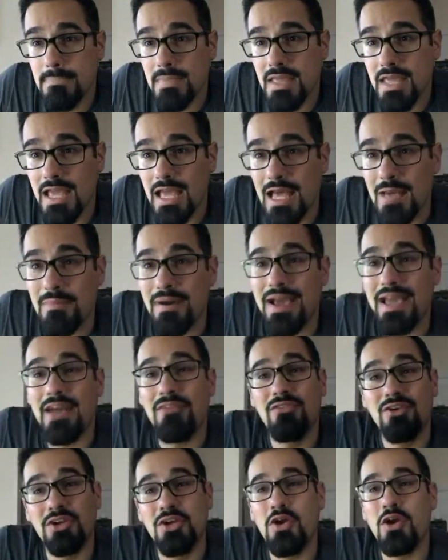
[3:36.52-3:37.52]
Am I
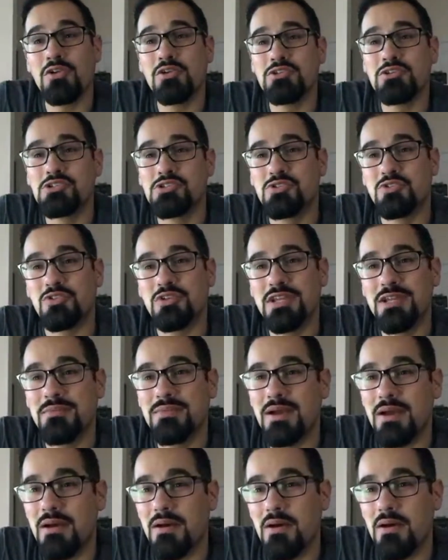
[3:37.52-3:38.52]
ever going to
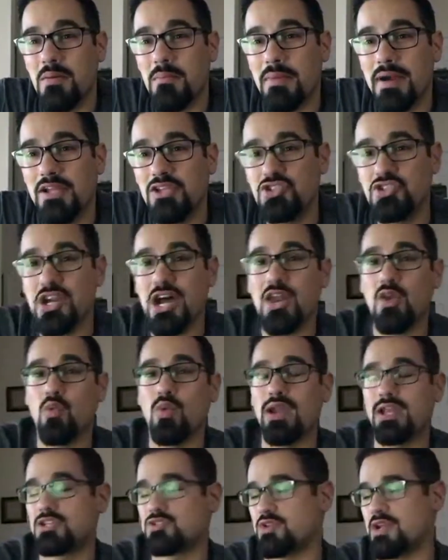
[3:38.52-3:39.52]
stream my John
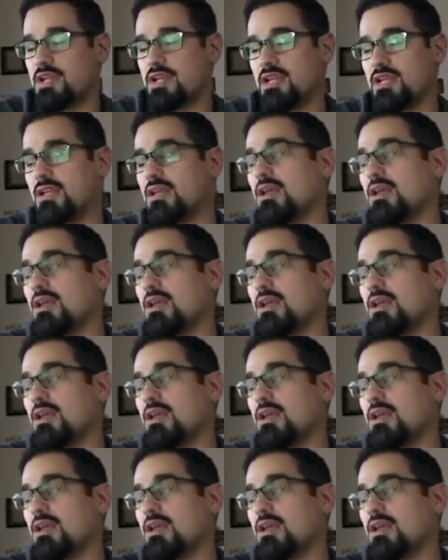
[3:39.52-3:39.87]
Wick training?